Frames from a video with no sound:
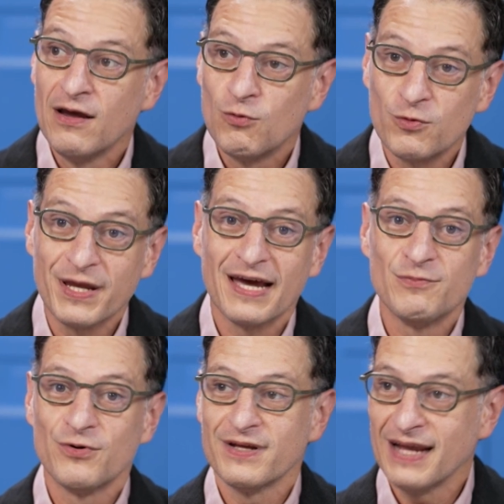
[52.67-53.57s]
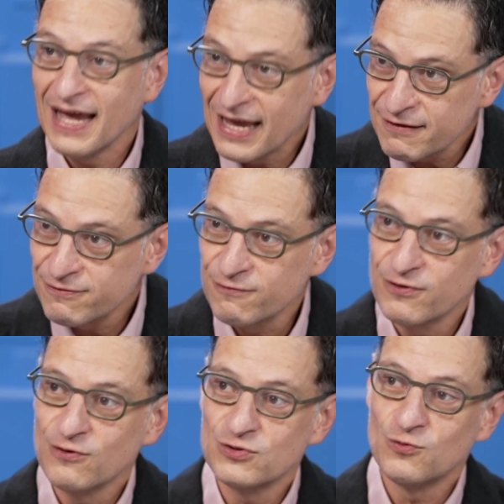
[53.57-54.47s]
where we had more than half of
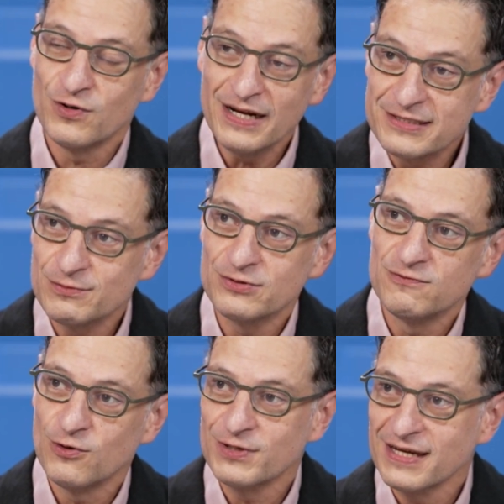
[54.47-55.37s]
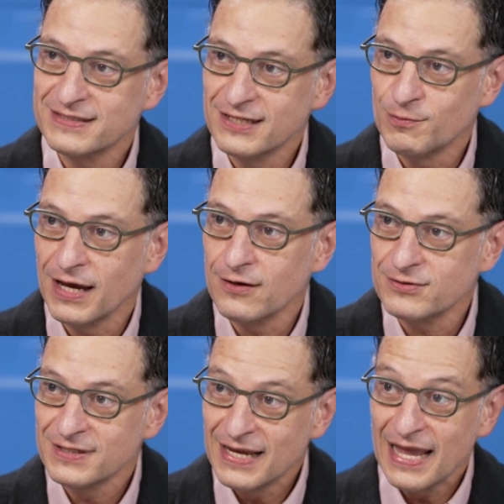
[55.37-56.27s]
those who were eligible to vote casting a ballot.